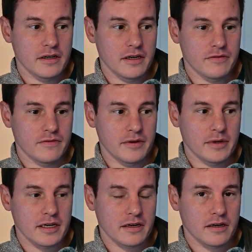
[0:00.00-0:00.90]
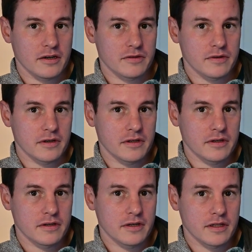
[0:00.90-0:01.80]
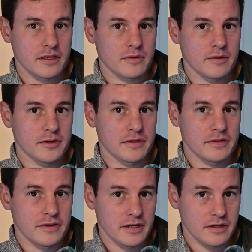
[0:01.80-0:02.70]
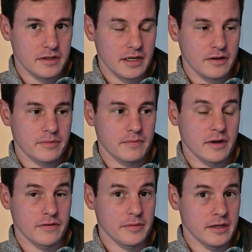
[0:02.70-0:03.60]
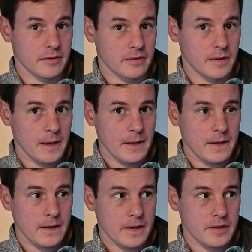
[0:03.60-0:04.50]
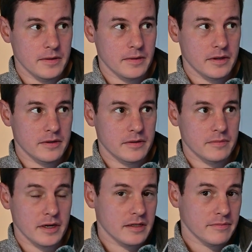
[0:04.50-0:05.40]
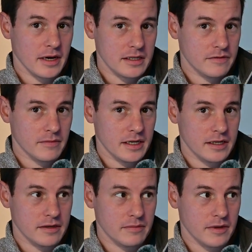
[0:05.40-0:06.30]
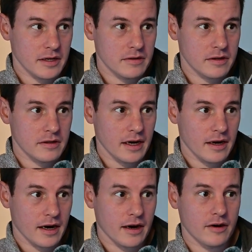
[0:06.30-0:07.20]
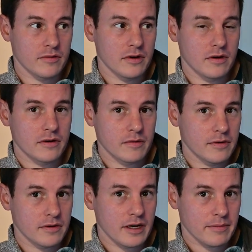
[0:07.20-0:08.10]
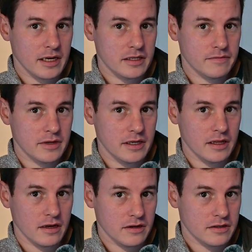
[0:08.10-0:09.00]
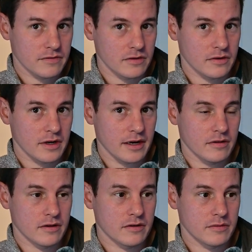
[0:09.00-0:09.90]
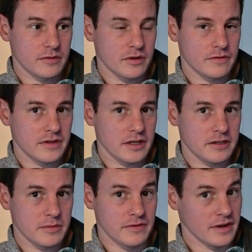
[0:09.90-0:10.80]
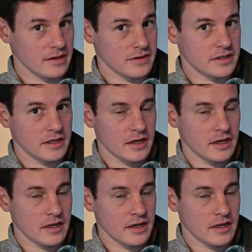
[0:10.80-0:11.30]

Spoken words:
if we play our cards right, and that's why I'm doing this video, to help other people, you can make some passive money. And how long will that passive money last for? How long will your videos be relevant?